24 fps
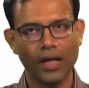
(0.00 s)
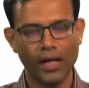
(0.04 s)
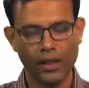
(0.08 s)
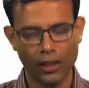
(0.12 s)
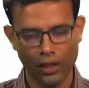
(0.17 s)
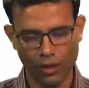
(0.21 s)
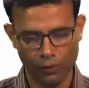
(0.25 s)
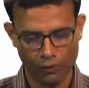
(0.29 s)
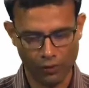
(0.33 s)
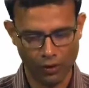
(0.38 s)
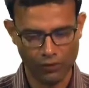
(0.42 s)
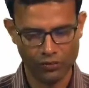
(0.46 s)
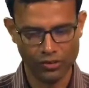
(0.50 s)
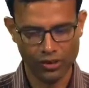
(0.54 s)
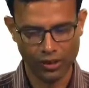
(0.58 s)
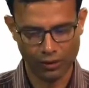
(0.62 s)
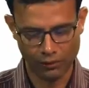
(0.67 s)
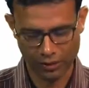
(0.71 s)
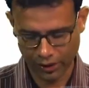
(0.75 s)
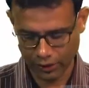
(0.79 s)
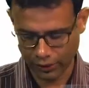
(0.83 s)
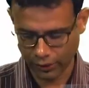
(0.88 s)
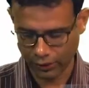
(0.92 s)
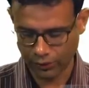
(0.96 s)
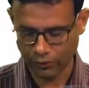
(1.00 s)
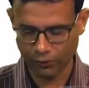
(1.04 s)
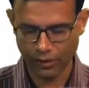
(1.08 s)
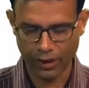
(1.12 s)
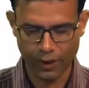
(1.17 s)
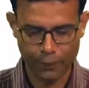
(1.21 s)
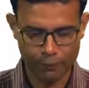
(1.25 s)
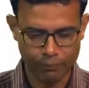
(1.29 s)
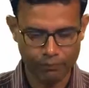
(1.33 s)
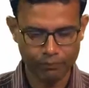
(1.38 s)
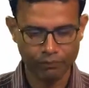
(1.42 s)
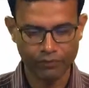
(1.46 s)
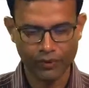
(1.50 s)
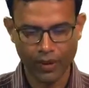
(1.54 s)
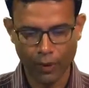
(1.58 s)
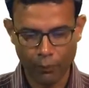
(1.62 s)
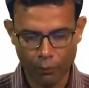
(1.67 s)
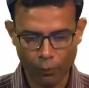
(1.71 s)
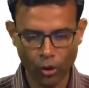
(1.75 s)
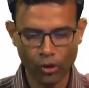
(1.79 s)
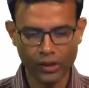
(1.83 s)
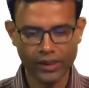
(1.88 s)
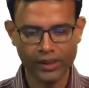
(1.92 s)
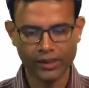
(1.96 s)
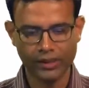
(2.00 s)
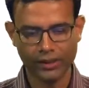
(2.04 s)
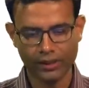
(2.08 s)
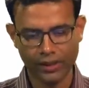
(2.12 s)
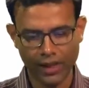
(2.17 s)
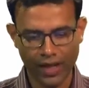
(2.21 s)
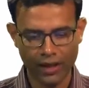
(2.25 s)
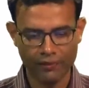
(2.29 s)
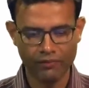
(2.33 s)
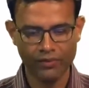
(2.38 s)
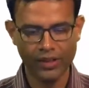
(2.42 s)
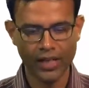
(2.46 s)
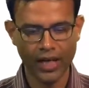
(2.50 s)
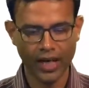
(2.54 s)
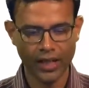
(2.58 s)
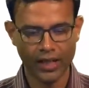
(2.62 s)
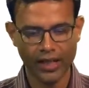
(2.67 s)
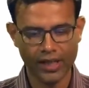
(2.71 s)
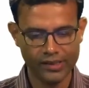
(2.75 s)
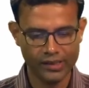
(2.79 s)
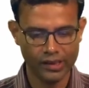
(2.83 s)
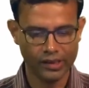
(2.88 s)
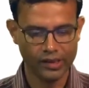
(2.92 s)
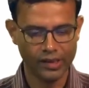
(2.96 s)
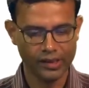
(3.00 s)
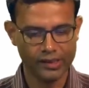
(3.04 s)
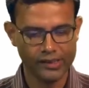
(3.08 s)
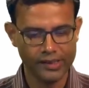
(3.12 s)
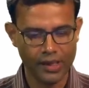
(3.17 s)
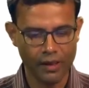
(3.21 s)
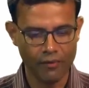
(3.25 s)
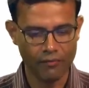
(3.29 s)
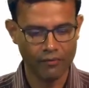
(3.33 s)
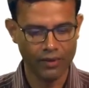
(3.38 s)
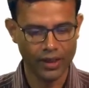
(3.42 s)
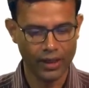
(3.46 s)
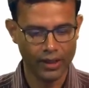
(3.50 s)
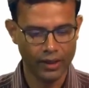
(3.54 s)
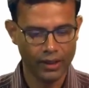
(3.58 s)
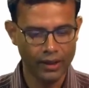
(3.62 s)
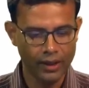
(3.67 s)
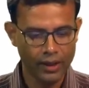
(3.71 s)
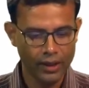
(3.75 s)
kind of observation. Okay. Both have reionization somewhere